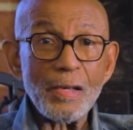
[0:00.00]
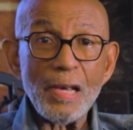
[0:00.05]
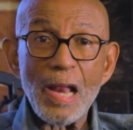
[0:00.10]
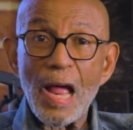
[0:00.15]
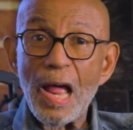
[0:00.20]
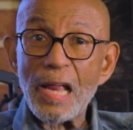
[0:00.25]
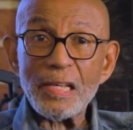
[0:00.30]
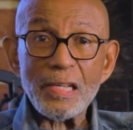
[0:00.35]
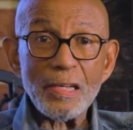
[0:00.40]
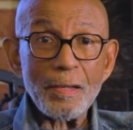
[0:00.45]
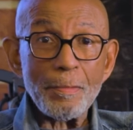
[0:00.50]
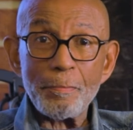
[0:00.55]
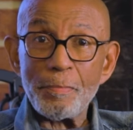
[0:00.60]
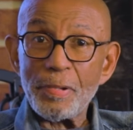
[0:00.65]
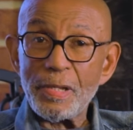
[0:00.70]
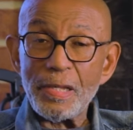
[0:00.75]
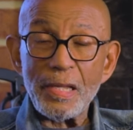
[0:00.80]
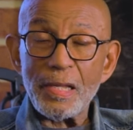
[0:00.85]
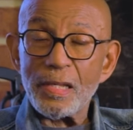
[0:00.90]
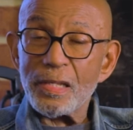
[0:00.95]
not
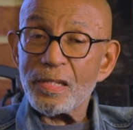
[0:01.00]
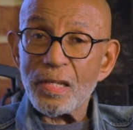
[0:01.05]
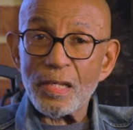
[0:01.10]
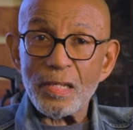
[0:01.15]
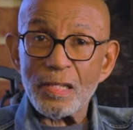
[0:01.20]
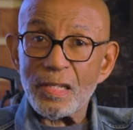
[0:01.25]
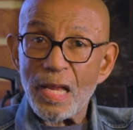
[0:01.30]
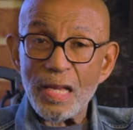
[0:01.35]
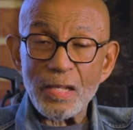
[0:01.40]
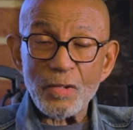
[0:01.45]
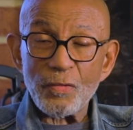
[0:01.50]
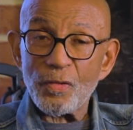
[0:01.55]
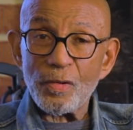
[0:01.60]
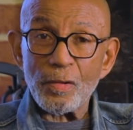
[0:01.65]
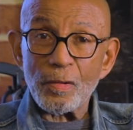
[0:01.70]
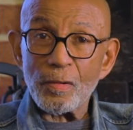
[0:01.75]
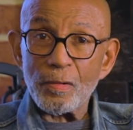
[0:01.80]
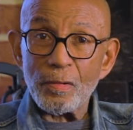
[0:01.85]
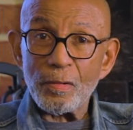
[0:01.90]
being successful.